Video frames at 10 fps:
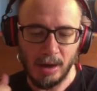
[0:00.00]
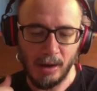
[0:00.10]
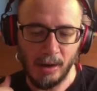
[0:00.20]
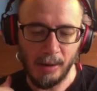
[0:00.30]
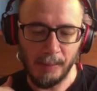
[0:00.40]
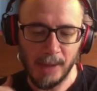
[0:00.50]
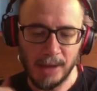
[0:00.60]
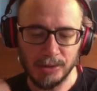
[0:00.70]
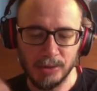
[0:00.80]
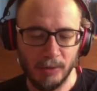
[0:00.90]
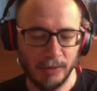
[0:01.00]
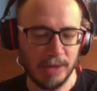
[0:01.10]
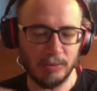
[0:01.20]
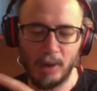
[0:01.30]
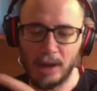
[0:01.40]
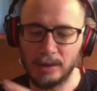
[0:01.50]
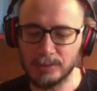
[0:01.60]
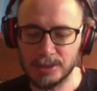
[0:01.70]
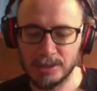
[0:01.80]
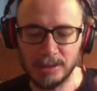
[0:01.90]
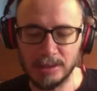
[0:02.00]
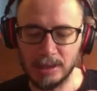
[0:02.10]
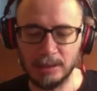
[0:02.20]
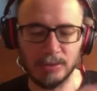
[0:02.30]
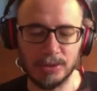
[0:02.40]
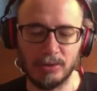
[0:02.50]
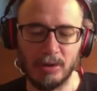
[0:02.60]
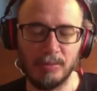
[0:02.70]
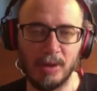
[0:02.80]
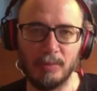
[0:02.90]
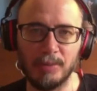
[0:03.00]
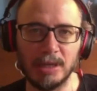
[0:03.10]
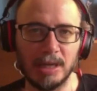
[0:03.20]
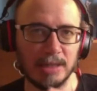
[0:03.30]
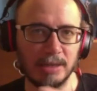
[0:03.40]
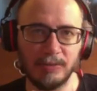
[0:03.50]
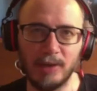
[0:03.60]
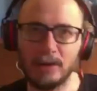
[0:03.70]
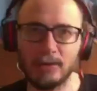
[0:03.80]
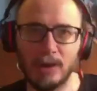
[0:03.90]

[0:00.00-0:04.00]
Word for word: And do you know if any rhinos in Leuser are being identified,